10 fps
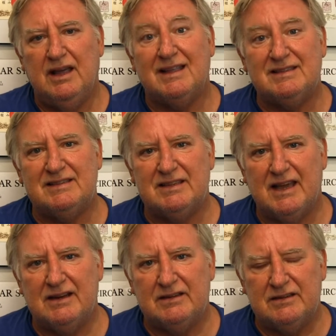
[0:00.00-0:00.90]
and
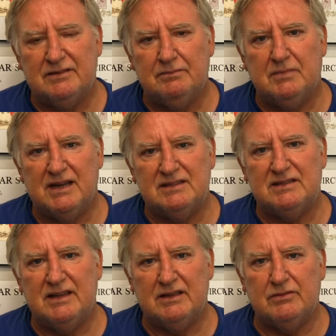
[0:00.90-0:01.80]
stained my
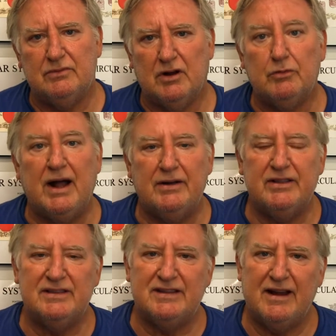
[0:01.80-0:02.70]
skin around
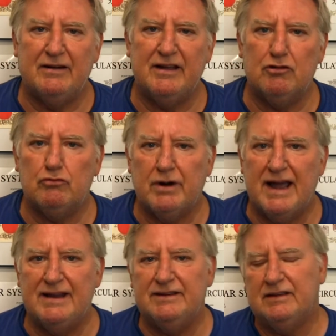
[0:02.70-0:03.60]
this area
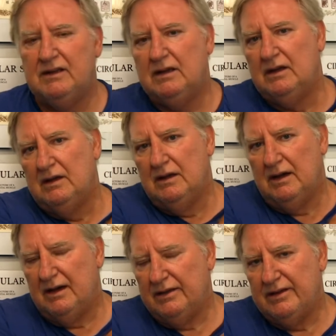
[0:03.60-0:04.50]
red.
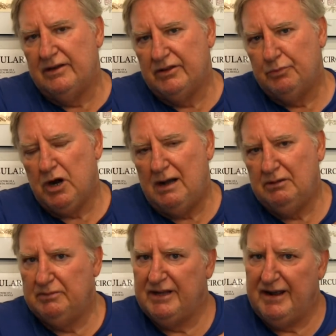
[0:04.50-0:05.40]
Uh, the other
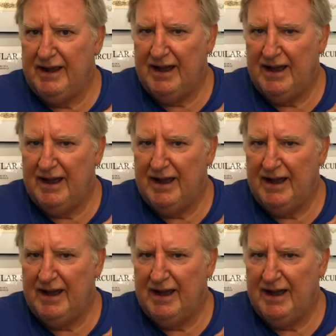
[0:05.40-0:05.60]
problem that I